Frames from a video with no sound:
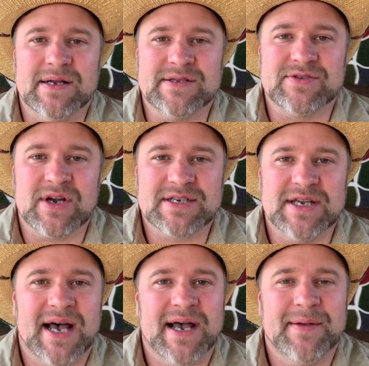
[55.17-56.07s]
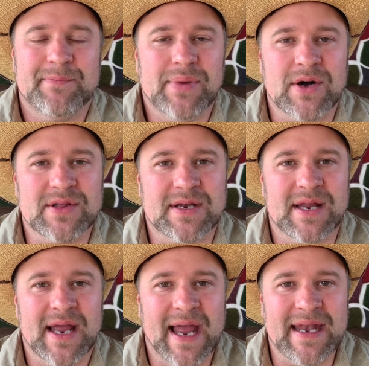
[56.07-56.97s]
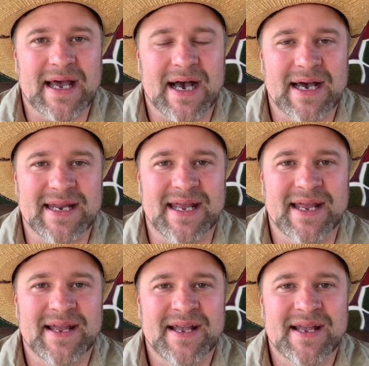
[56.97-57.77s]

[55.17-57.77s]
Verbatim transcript: structure, pollen and honey.